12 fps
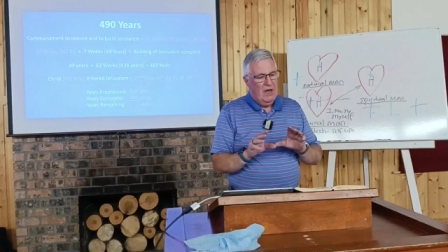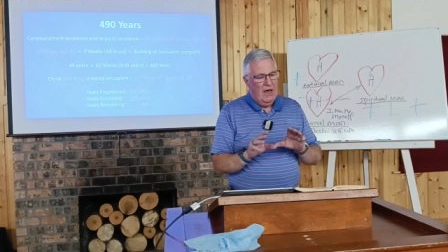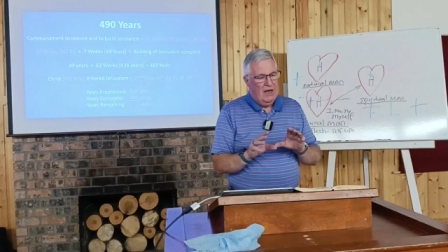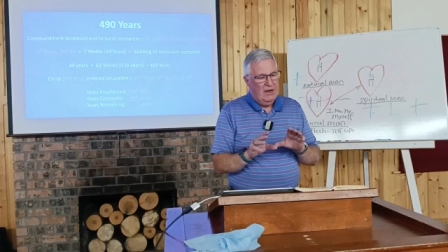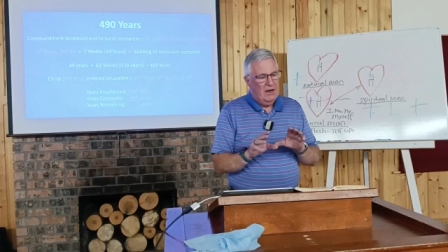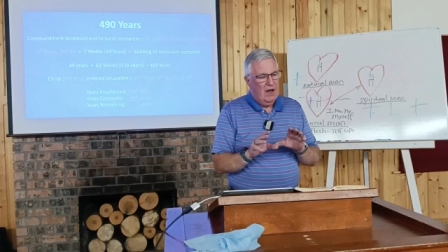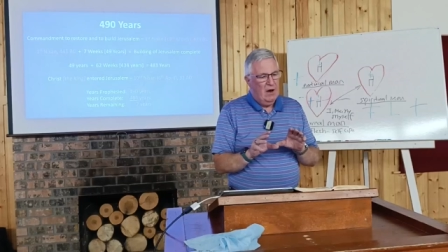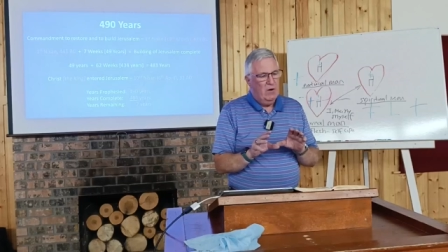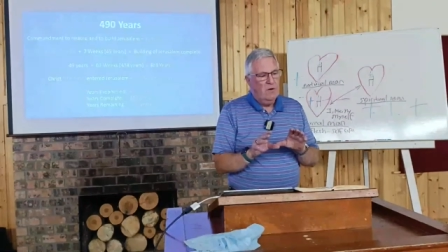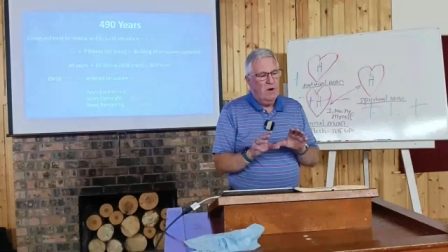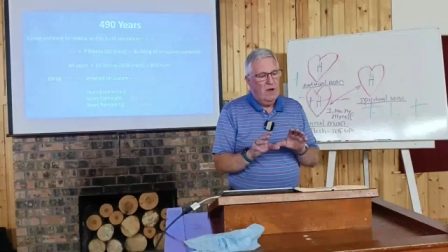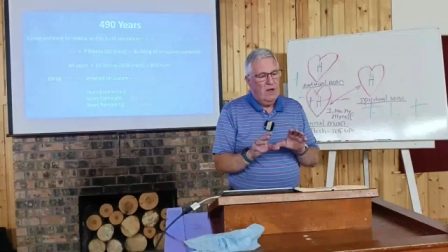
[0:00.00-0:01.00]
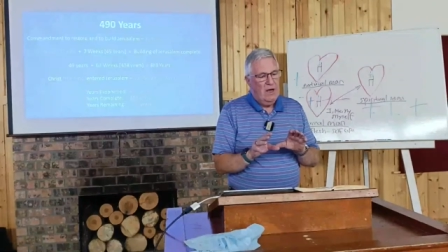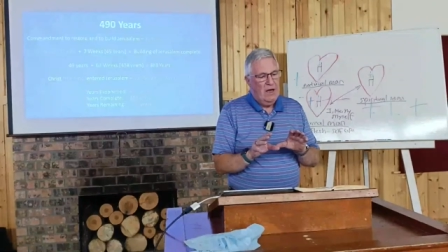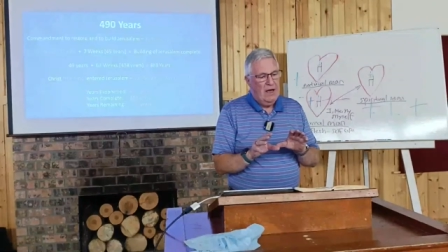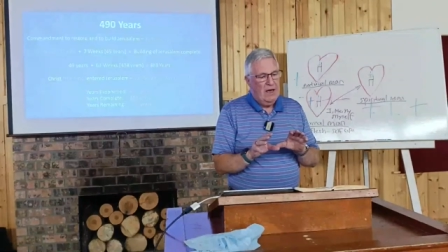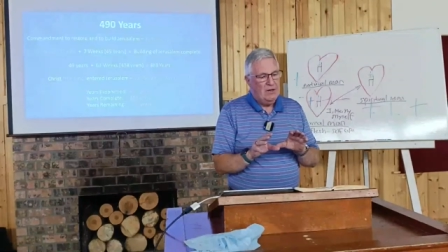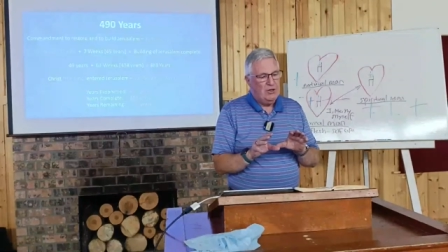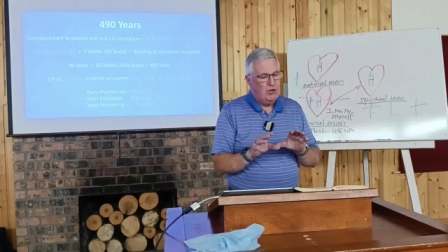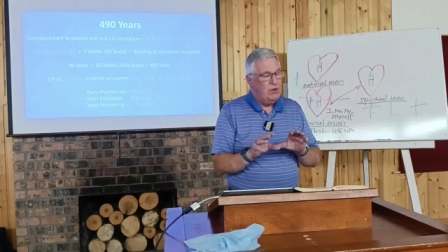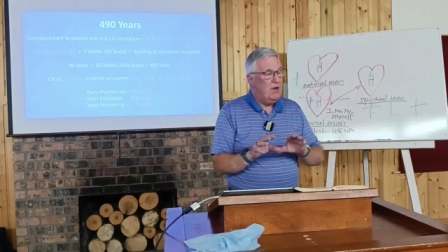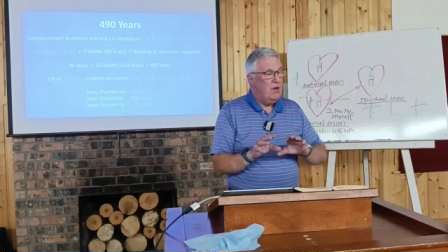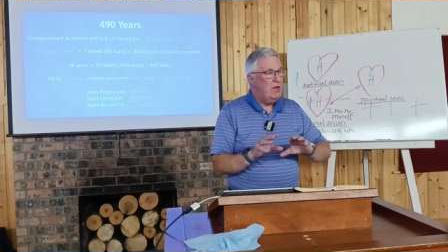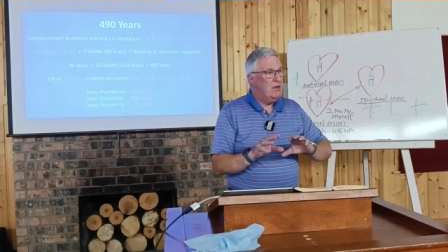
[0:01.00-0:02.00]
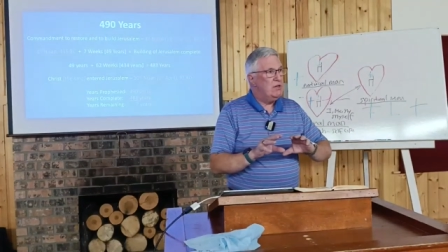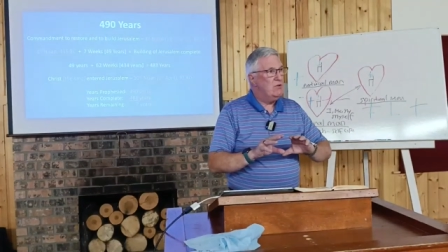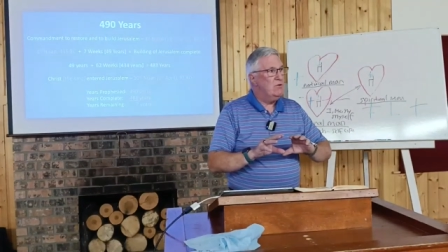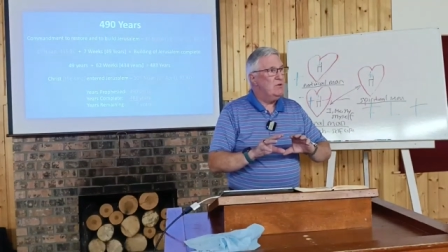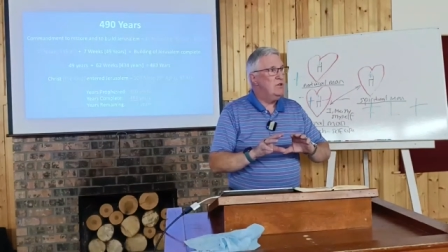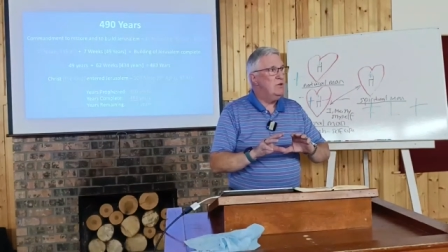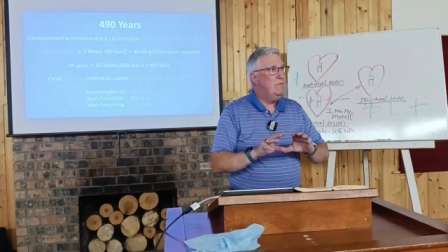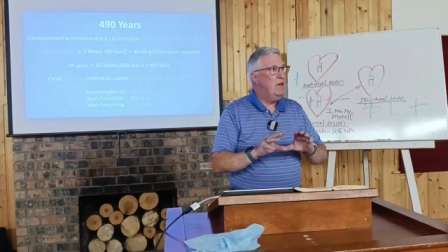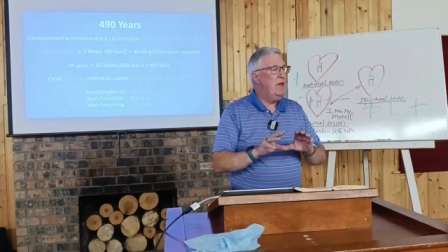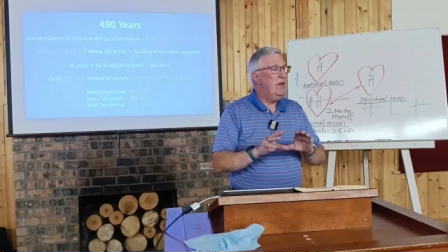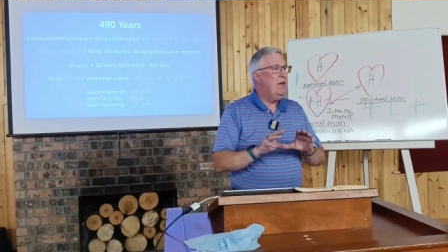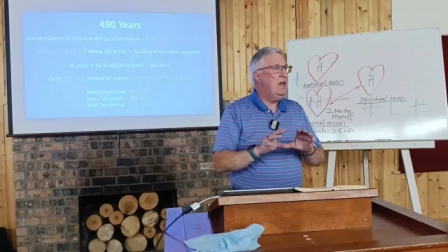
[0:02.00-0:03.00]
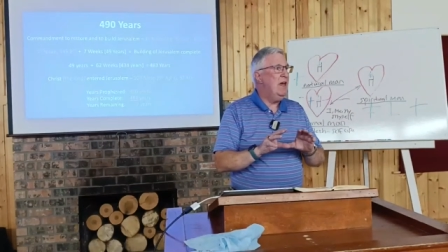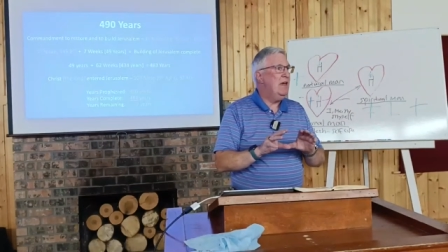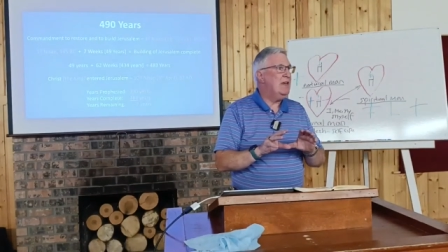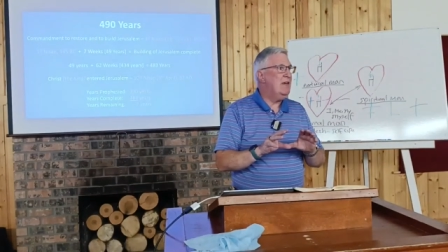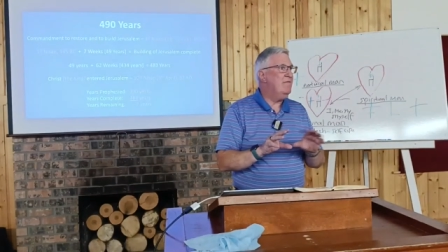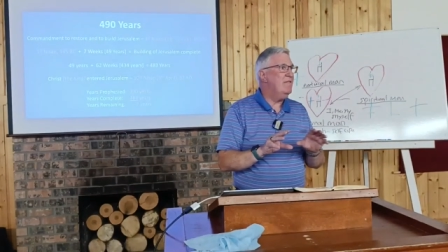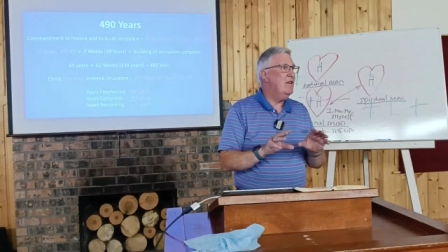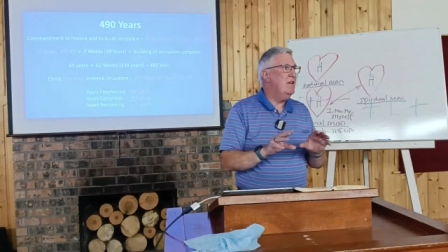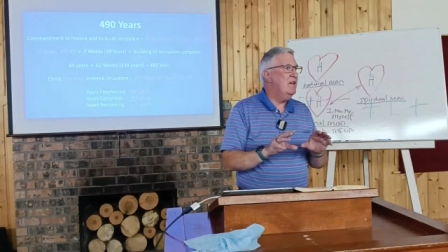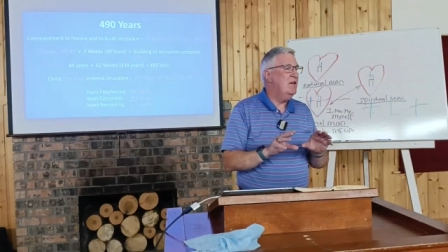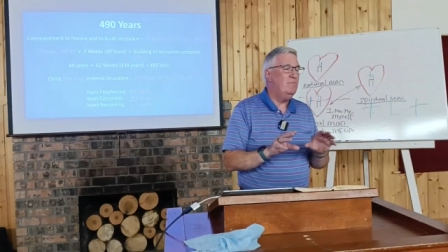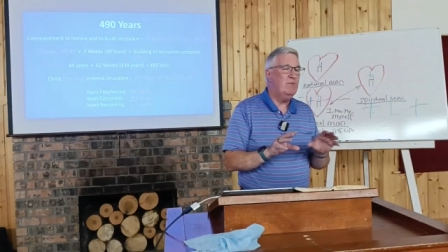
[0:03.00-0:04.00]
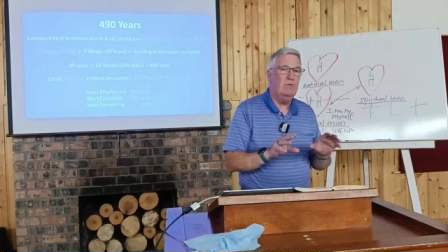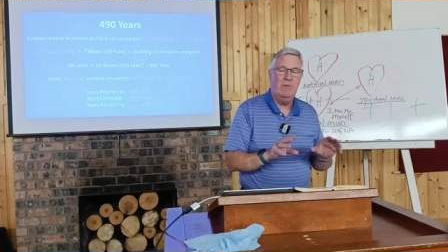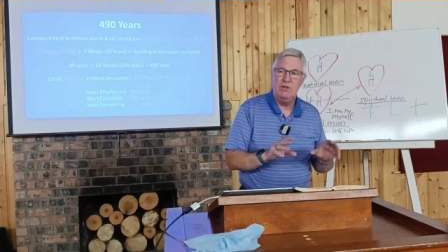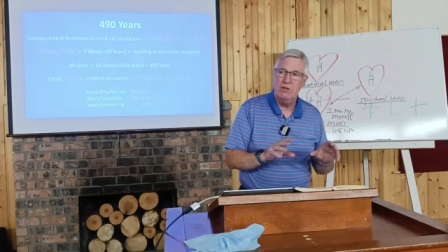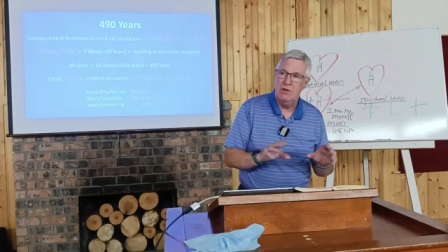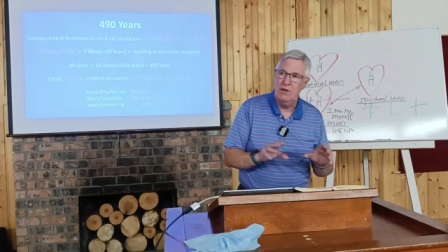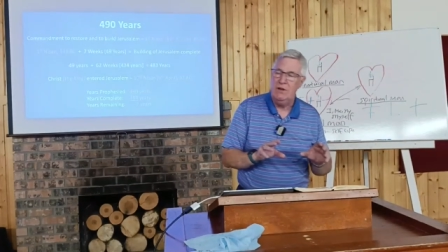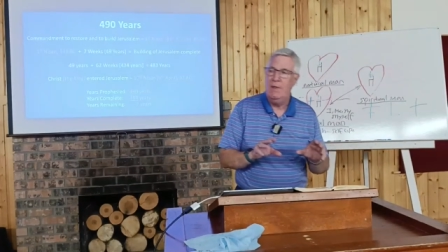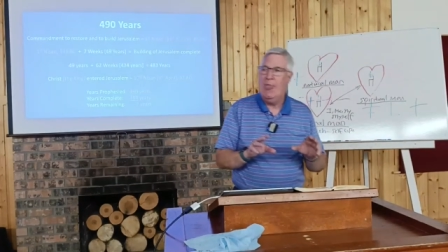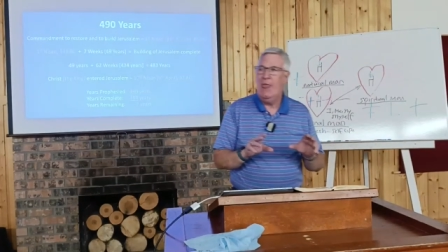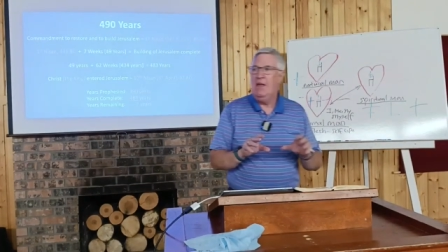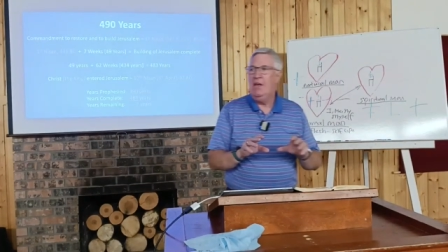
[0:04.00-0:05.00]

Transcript: uh, now uh, Judah is going to be given permission.